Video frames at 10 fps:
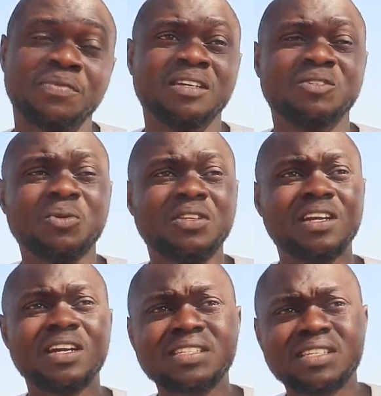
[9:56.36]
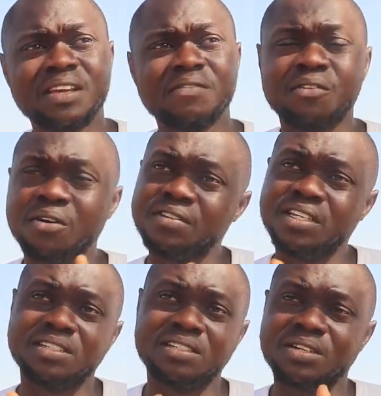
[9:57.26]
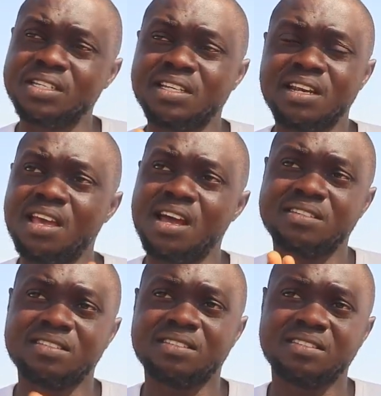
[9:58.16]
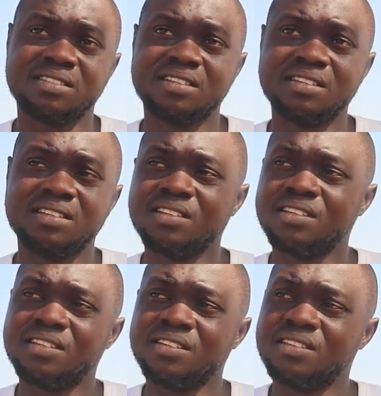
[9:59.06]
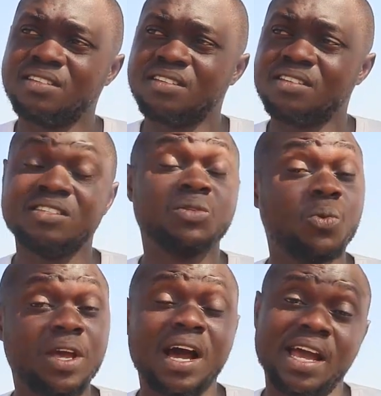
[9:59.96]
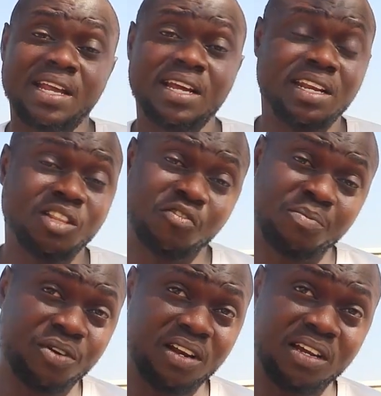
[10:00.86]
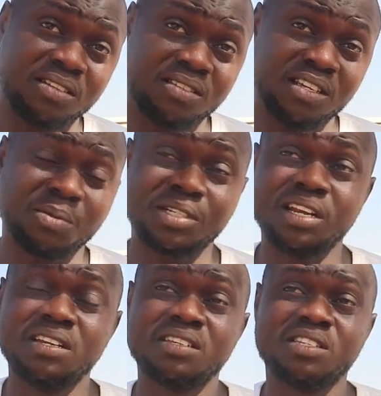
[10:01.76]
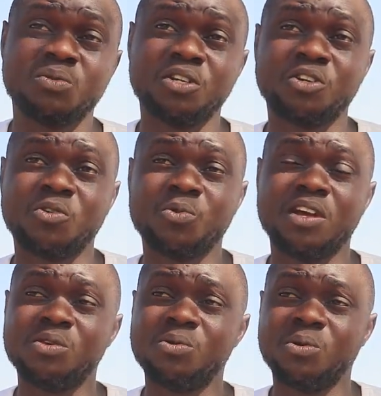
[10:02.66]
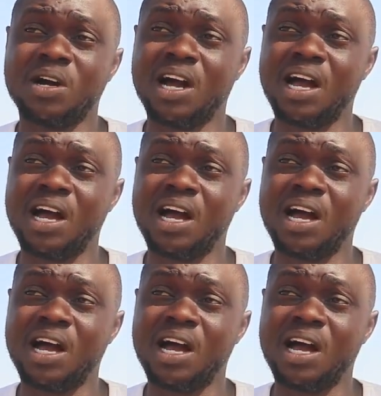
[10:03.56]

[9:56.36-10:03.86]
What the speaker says: So the risk involved in raising layers is way higher than that of broilers, especially in a situation where you are